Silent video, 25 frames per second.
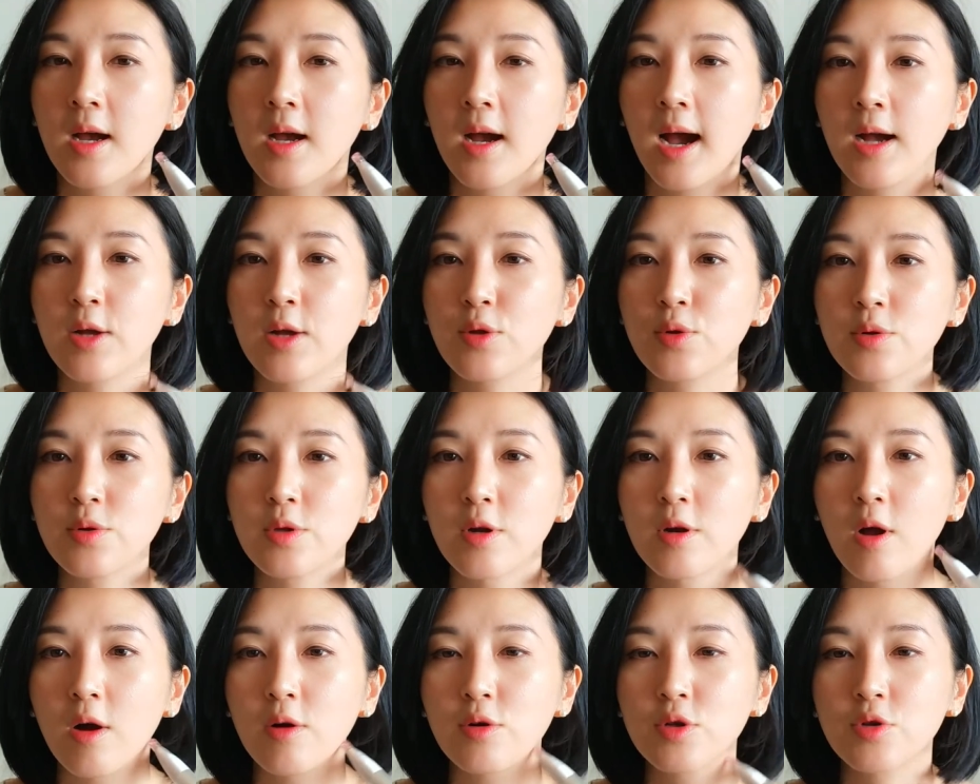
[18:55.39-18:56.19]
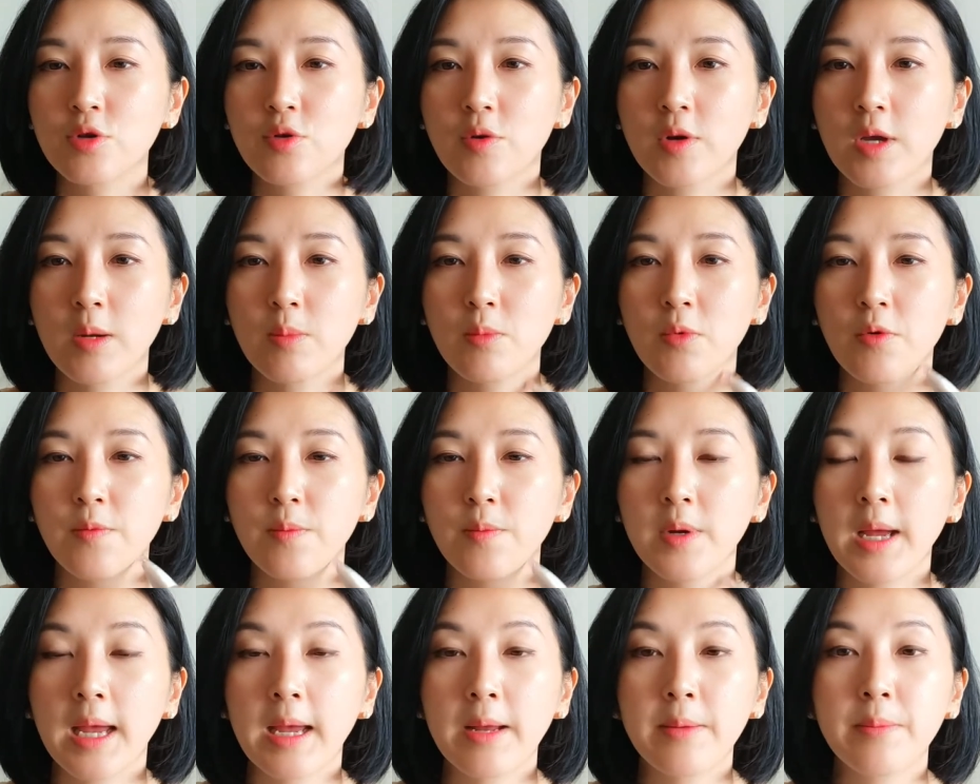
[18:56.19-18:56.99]
I do the long stroking
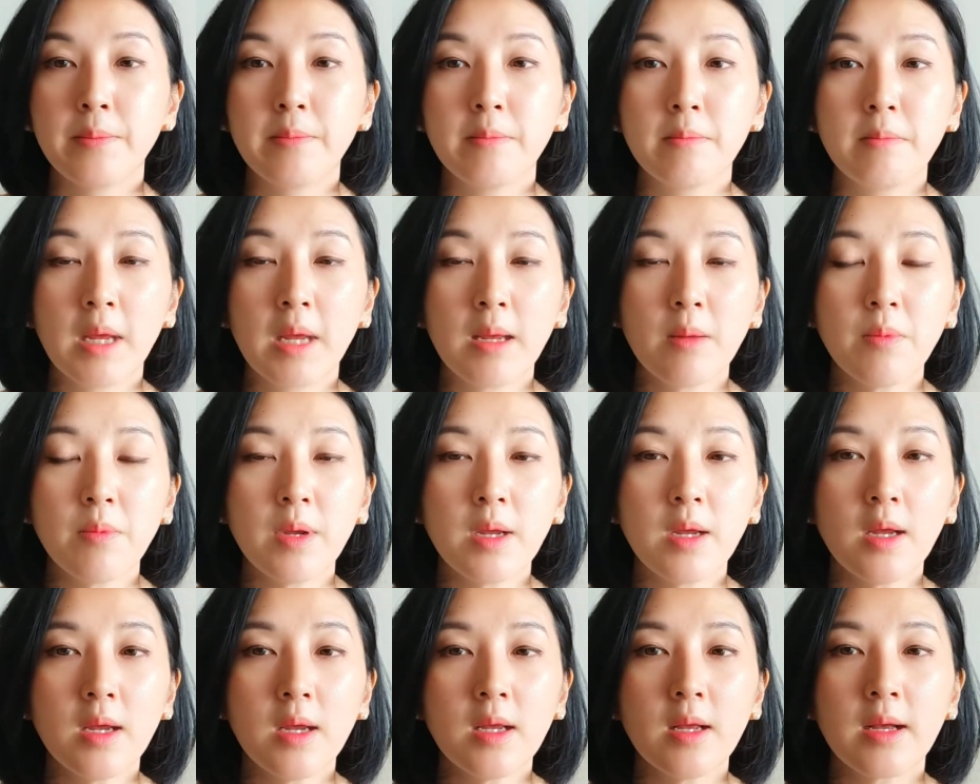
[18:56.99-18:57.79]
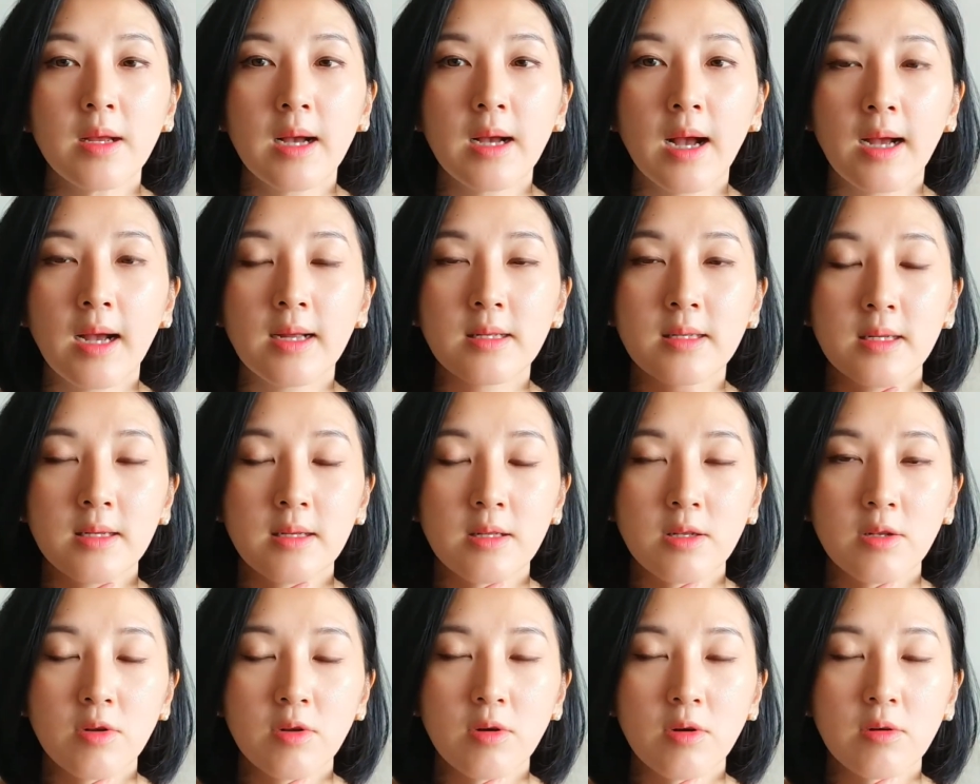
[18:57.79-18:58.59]
movement, and maybe I
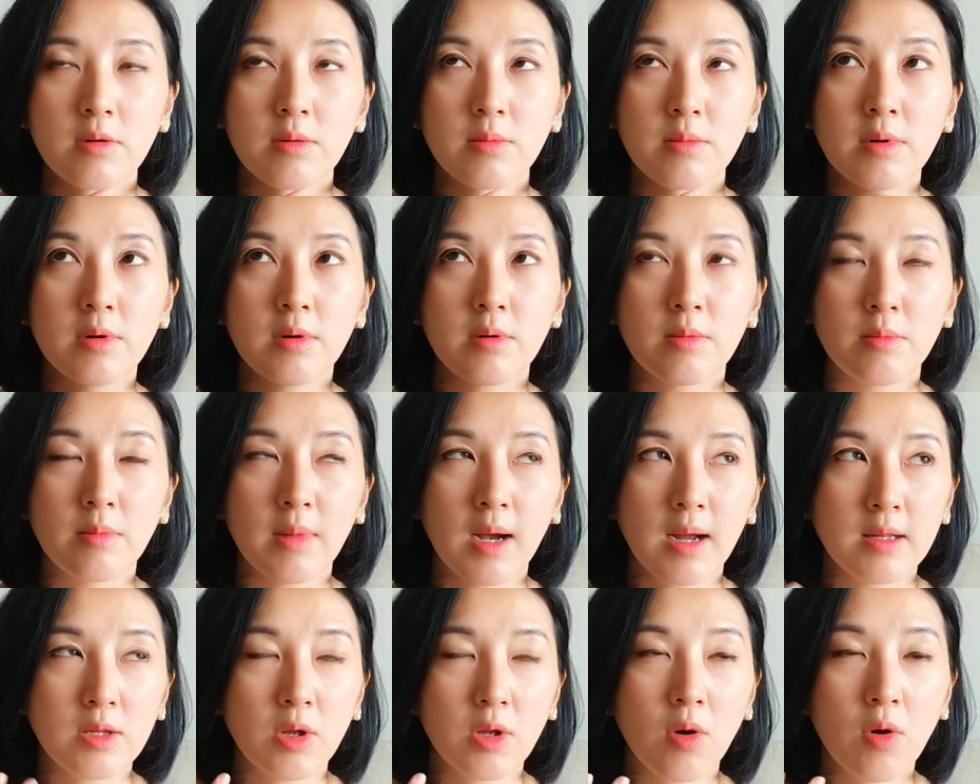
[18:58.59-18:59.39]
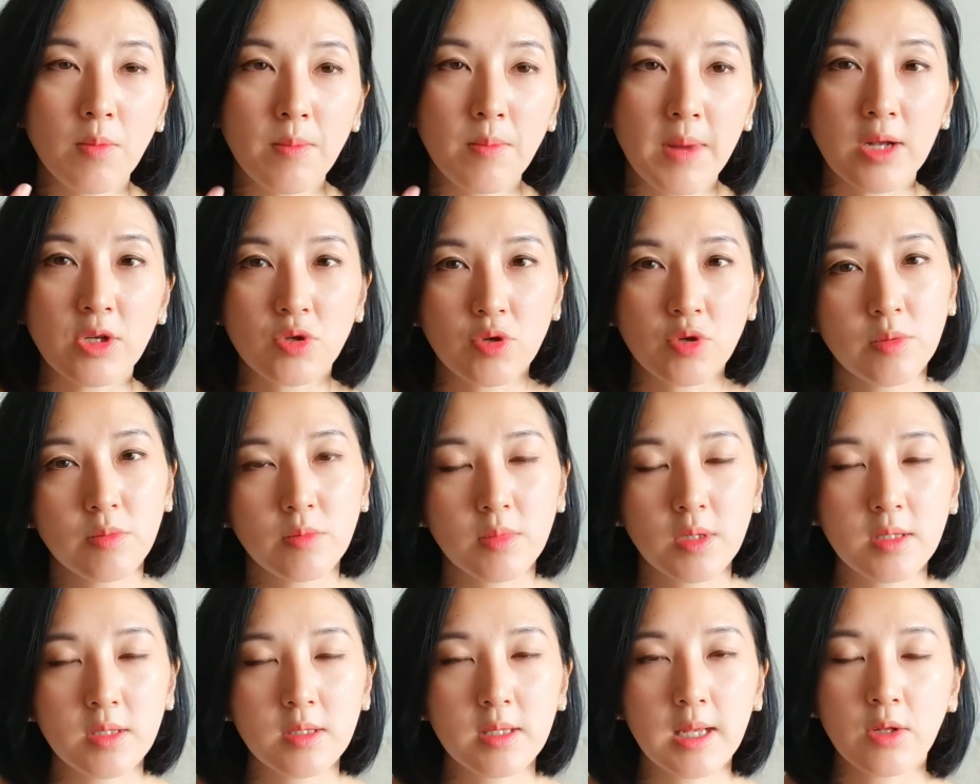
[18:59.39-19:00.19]
did not all my
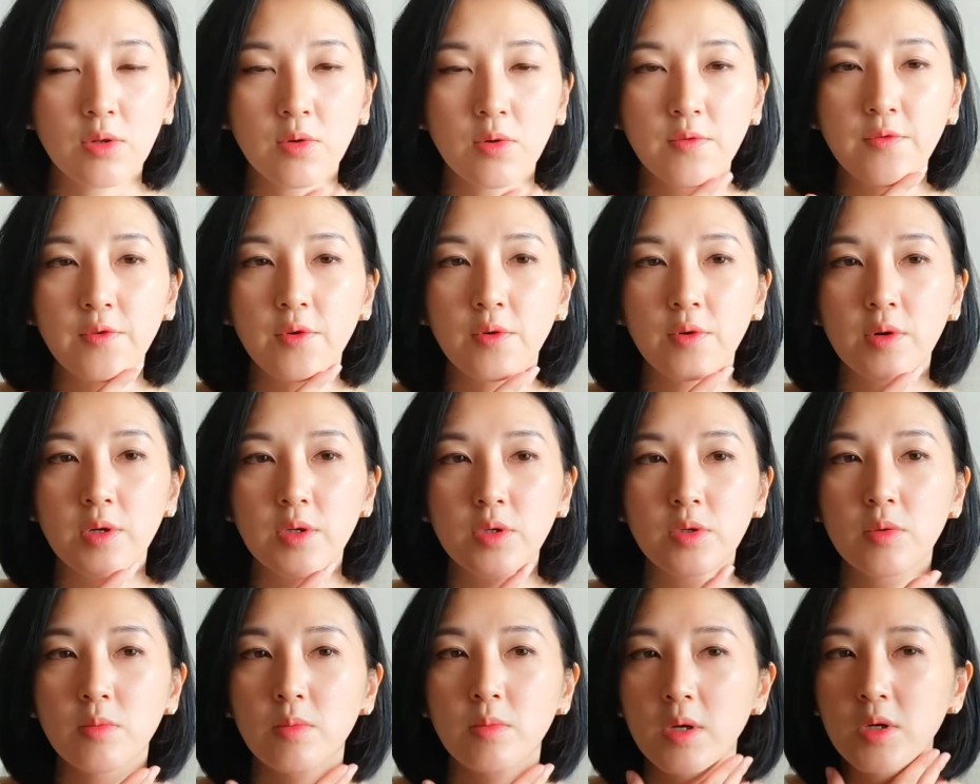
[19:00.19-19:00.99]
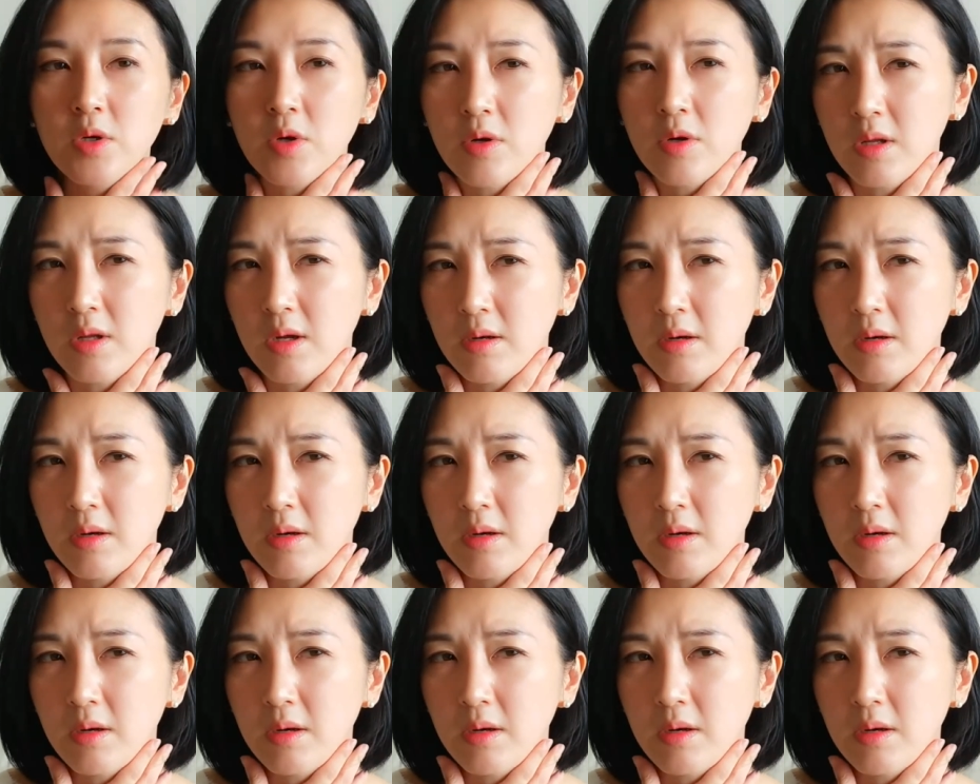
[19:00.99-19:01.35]
treatments. I don't focus so much on the